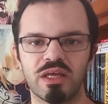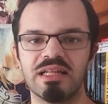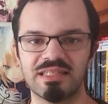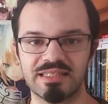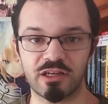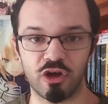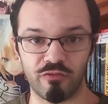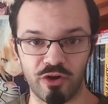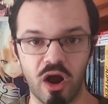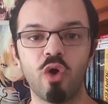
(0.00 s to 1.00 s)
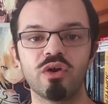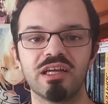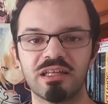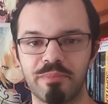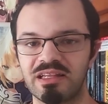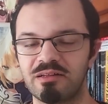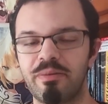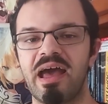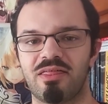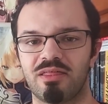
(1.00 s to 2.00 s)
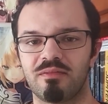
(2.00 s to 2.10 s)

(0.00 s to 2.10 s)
instead of their own independent path.